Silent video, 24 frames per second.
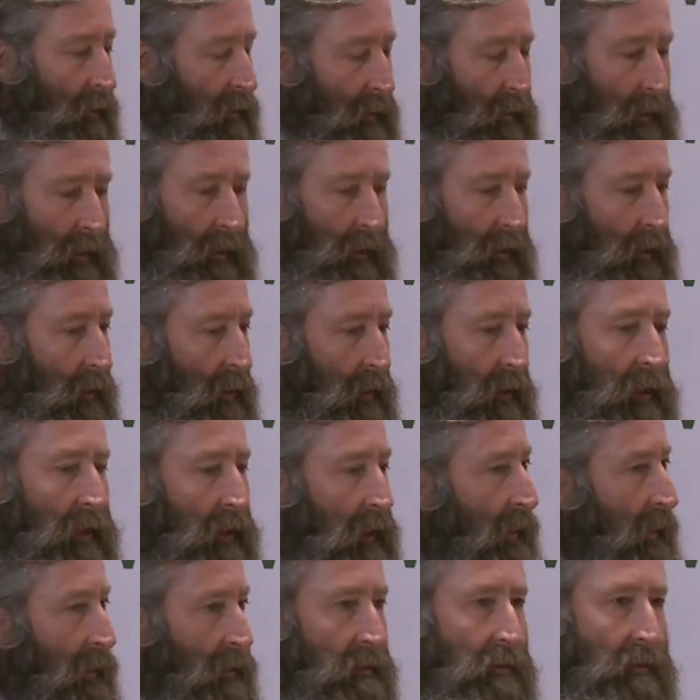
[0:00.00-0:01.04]
He
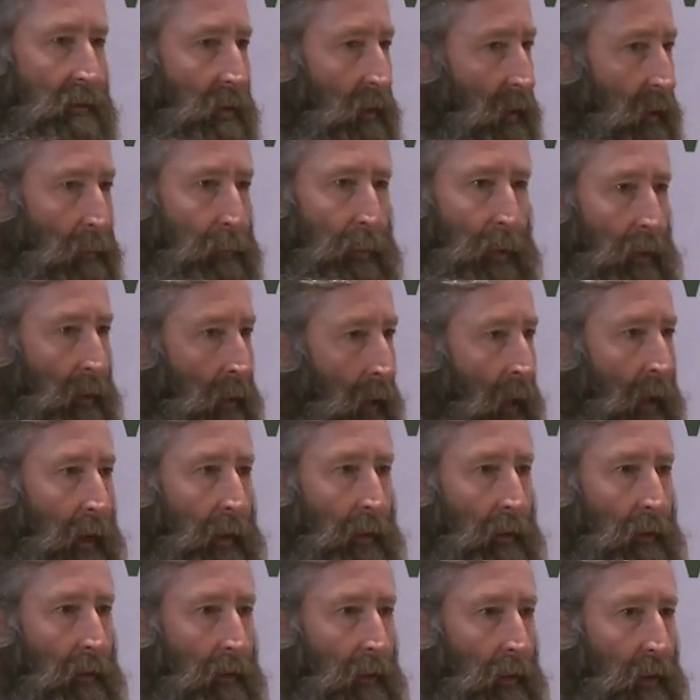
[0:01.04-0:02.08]
can't sleep at
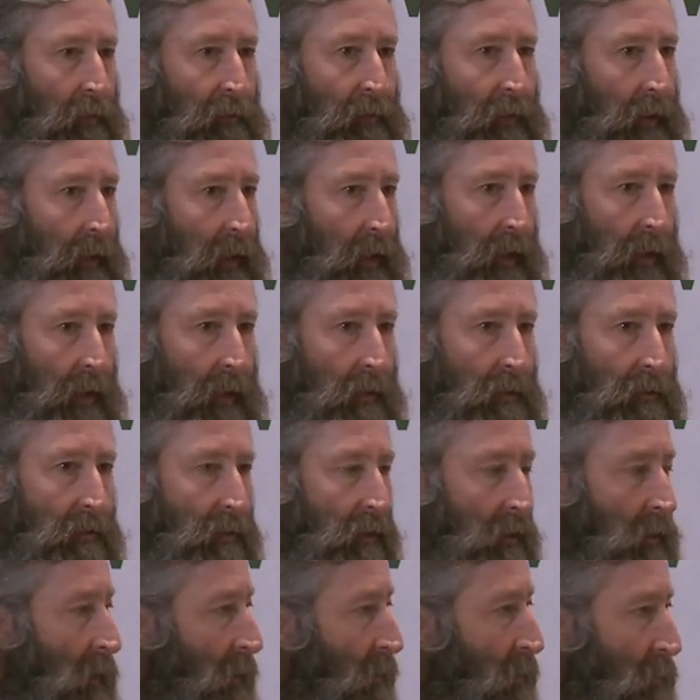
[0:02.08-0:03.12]
night if he
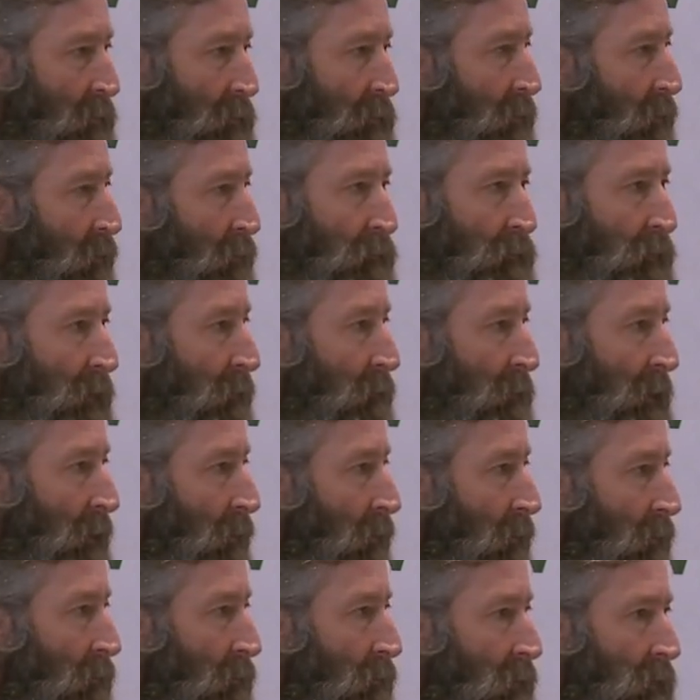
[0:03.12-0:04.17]
has a kudu
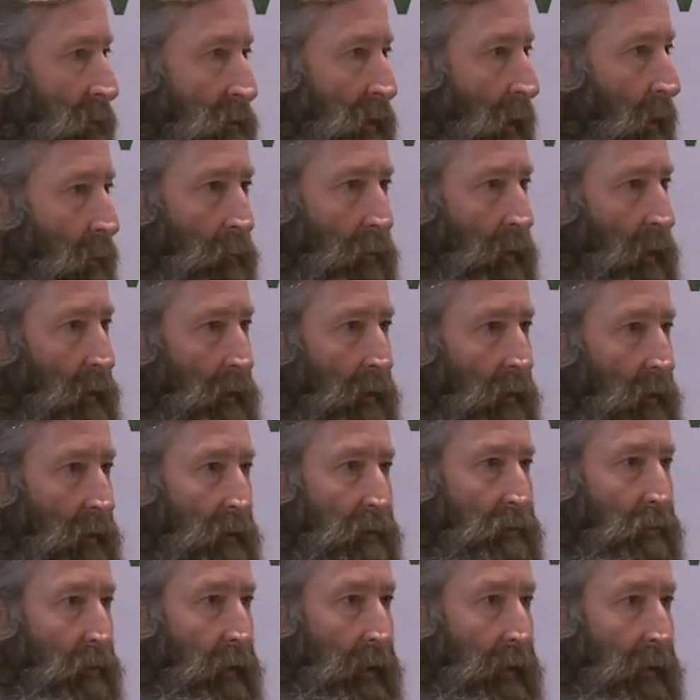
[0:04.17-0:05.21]
female that's out running on
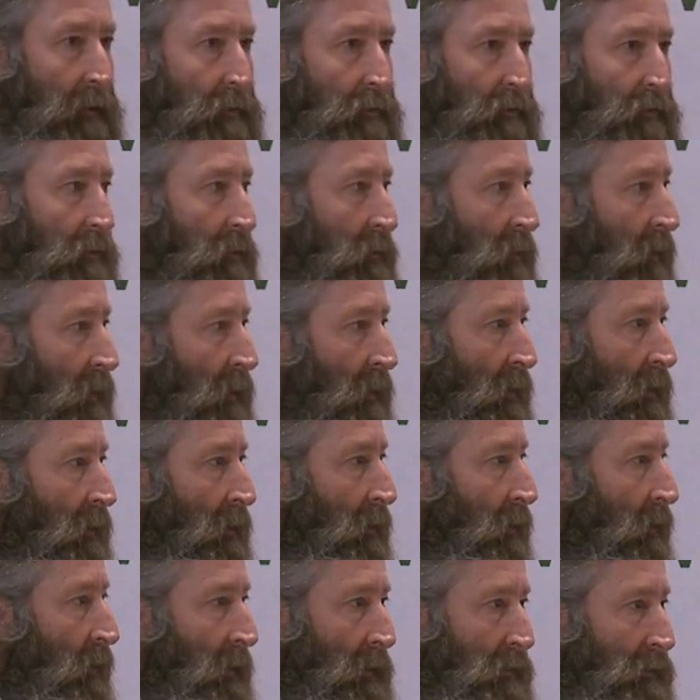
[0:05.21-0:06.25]
his ranch.
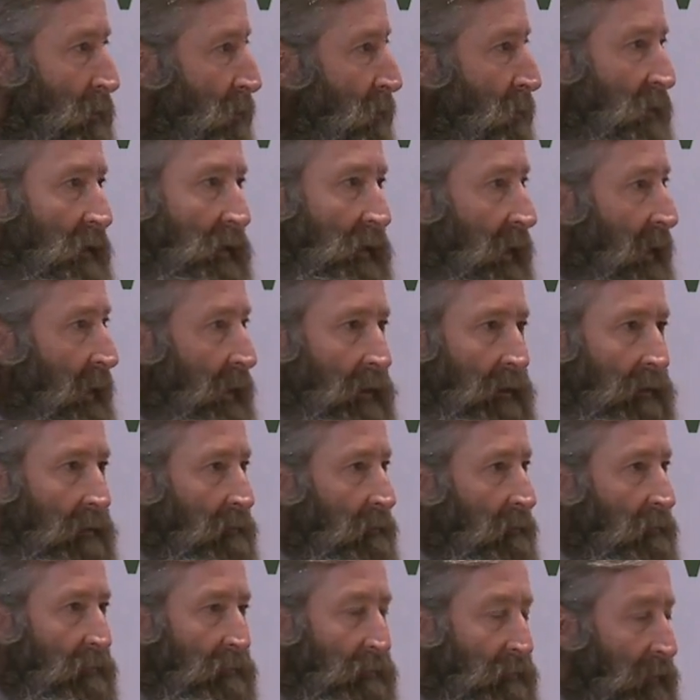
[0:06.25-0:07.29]
He just can't
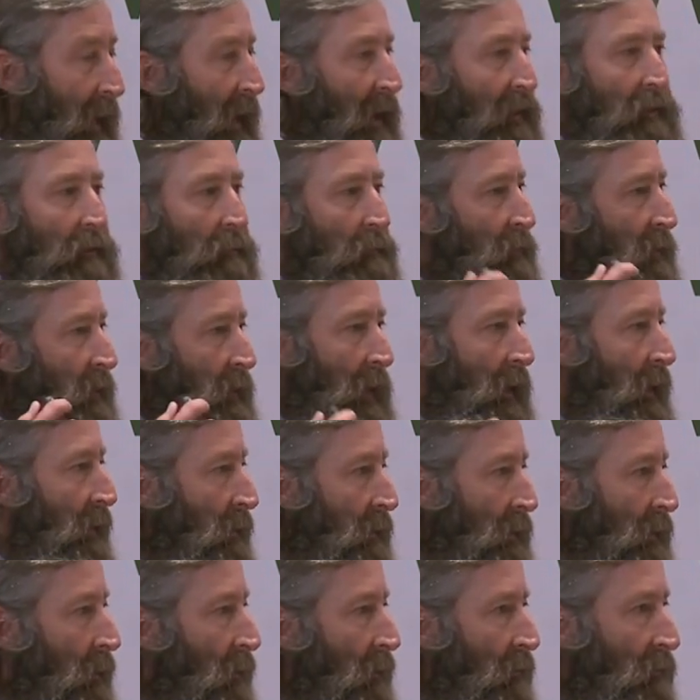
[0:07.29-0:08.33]
fathom the
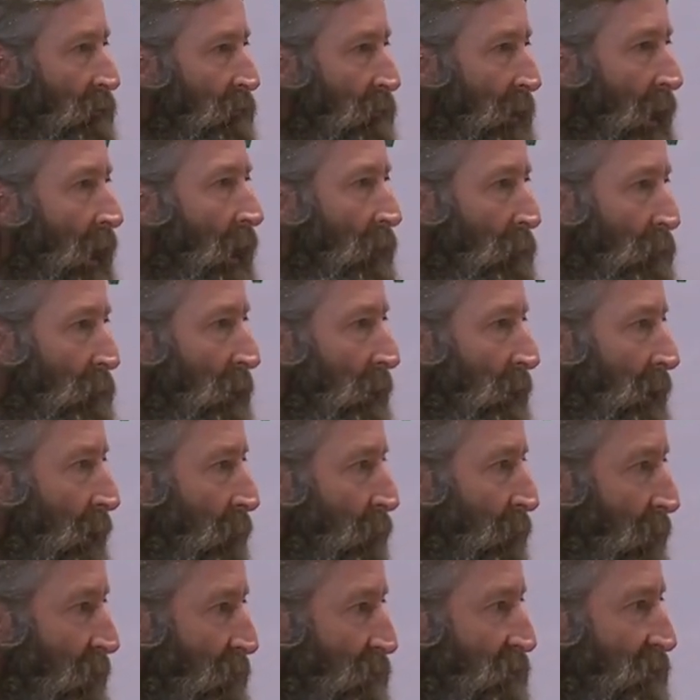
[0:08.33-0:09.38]
idea of not being
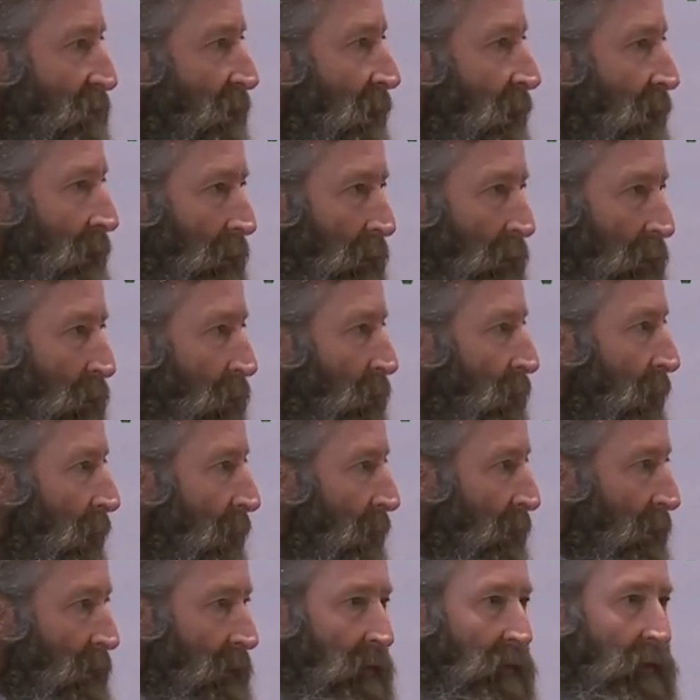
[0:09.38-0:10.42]
able to see it and look
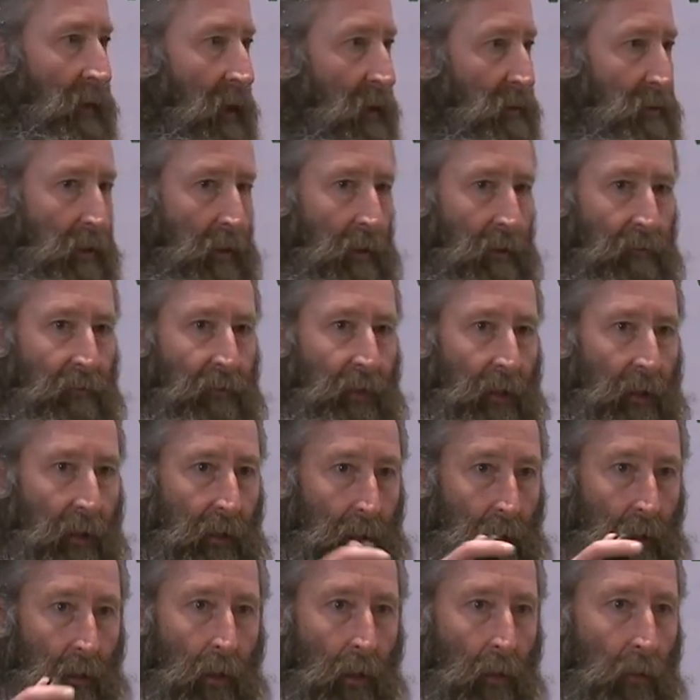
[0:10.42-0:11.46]
at it and touch it and feel
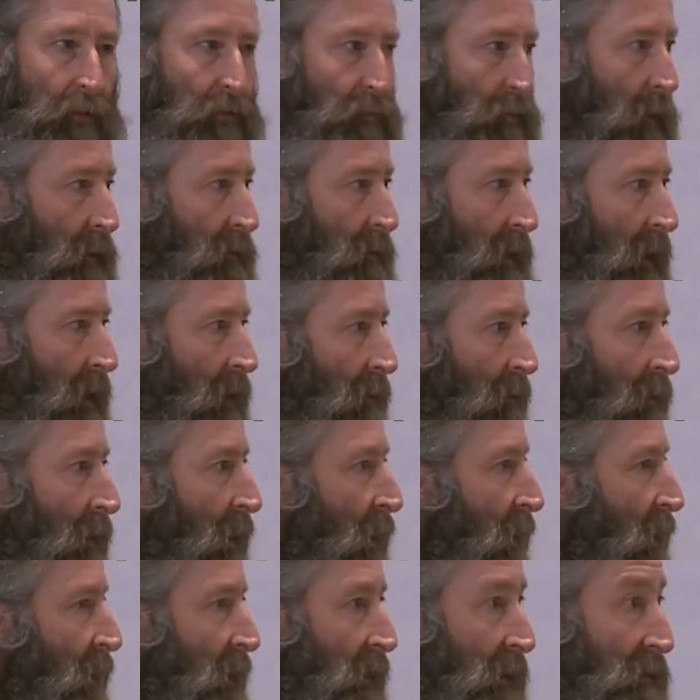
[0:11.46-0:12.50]
it and know it's right there.
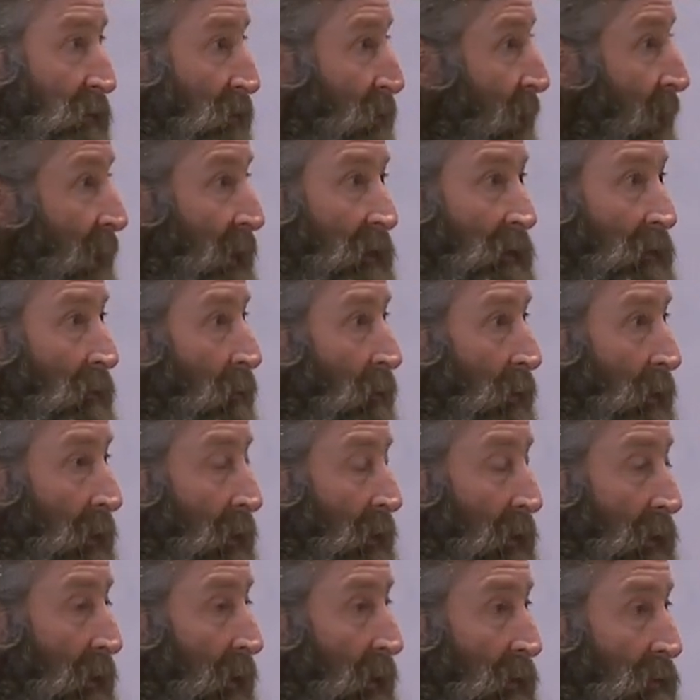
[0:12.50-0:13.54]
He just can't do it.
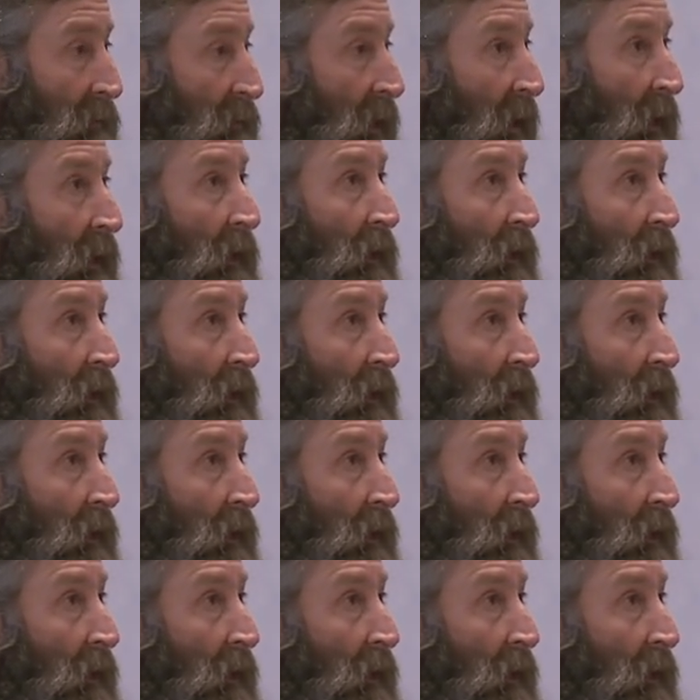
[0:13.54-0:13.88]
it it's